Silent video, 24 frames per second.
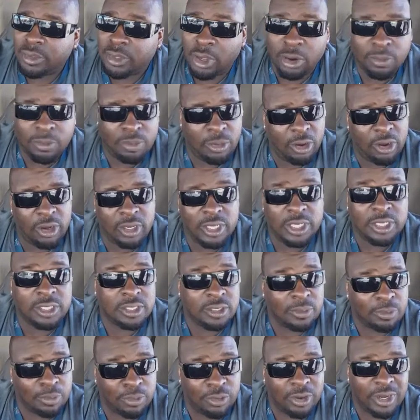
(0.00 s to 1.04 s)
Third party
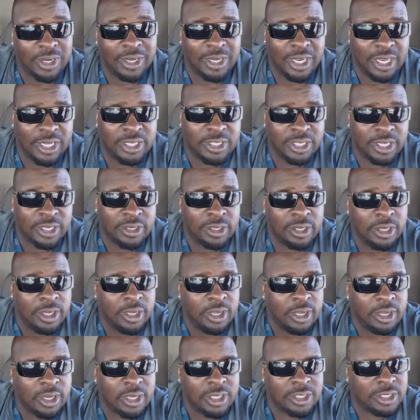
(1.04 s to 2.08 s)
leases are pretty decent
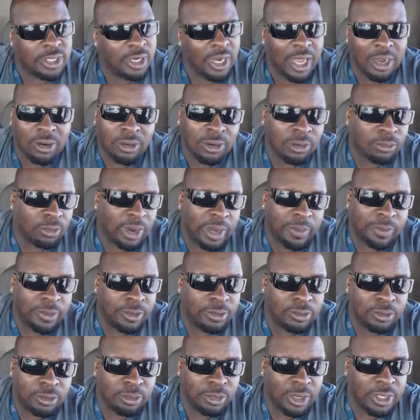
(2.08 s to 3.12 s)
because they're not going to rape
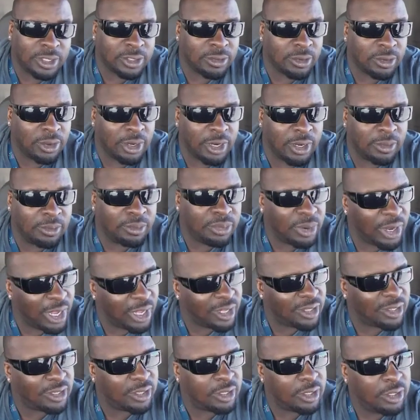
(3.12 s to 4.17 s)
you too much on it.
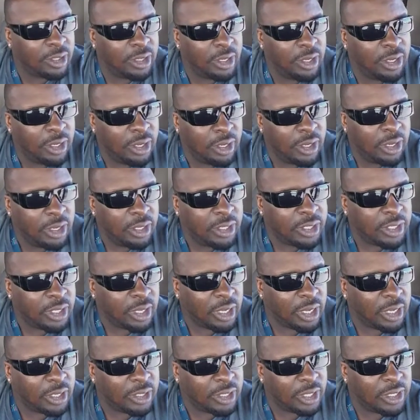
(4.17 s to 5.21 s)
But
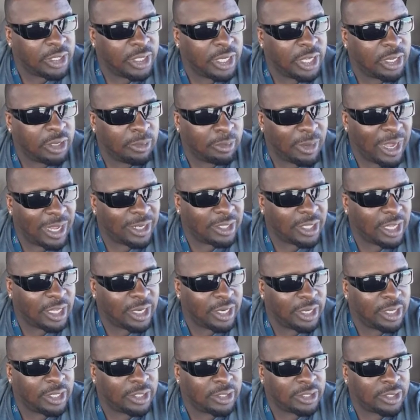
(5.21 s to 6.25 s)
the deal about
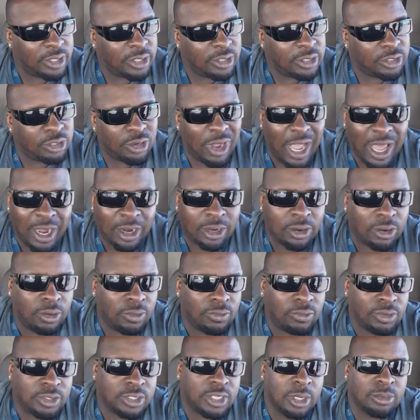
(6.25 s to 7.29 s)
that is try to go
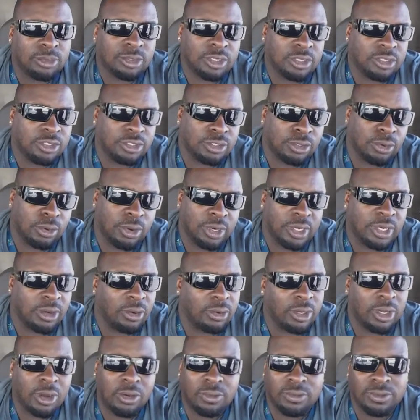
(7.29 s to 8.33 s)
for something short.
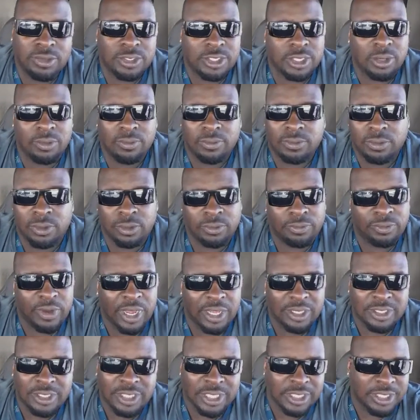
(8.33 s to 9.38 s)
Don't go for something 4,
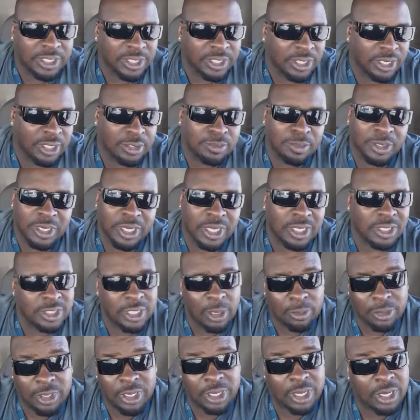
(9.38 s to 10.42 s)
5, 6 years because
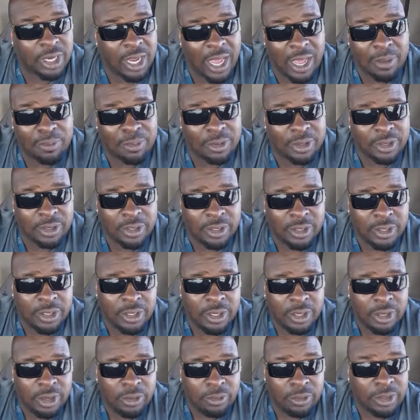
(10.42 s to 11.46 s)
something can happen
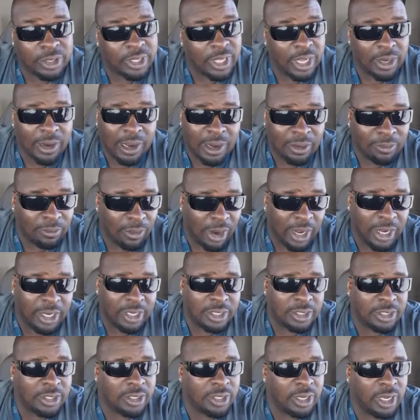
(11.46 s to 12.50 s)
within that
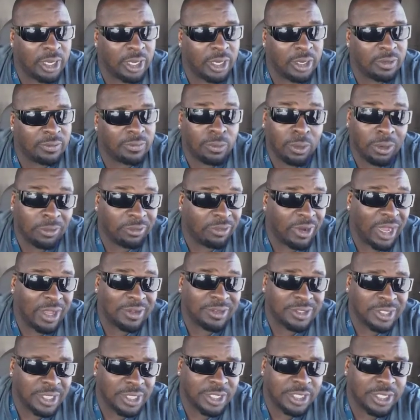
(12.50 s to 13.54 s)
range of 4,
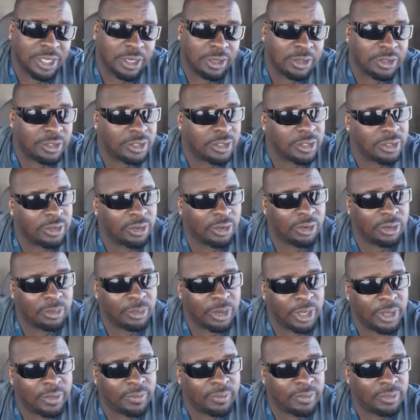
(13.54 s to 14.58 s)
5, 6 years. You know what I
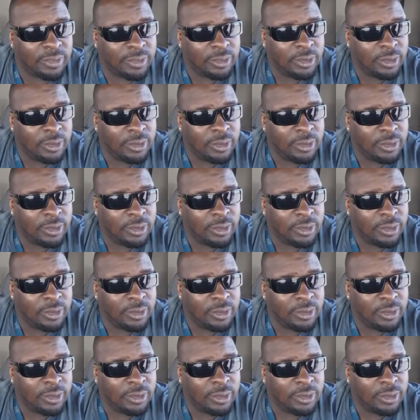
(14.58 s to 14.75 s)
mean?